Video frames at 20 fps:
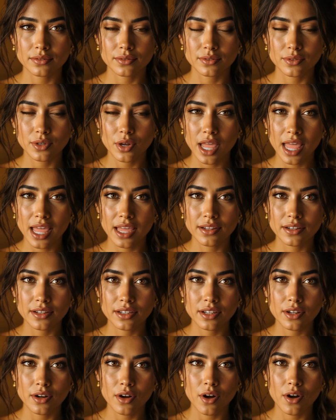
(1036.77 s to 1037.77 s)
to handle
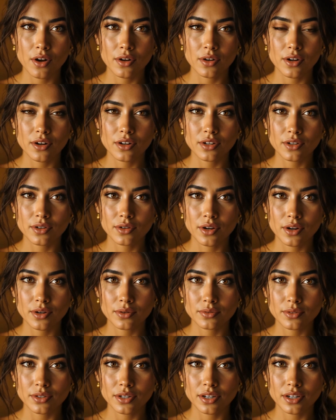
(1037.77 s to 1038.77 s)
it all on your
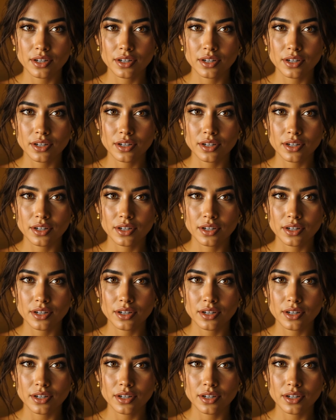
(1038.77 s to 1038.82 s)
own.